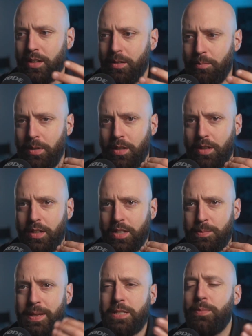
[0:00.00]
In the
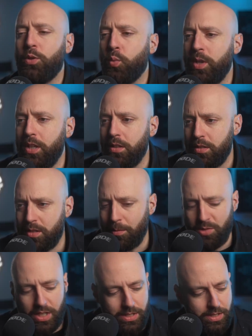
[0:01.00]
space between
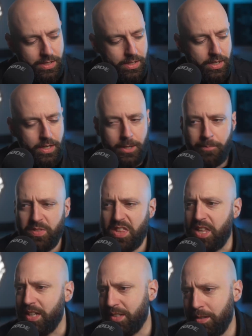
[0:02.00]
subjects,
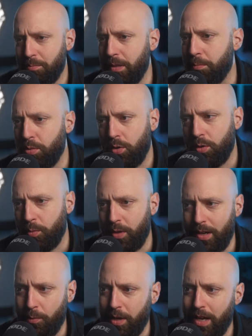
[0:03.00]
things and people,
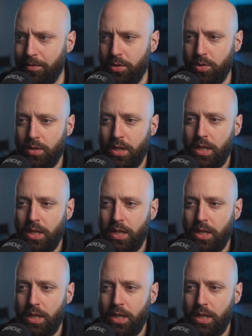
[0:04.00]
or what have you.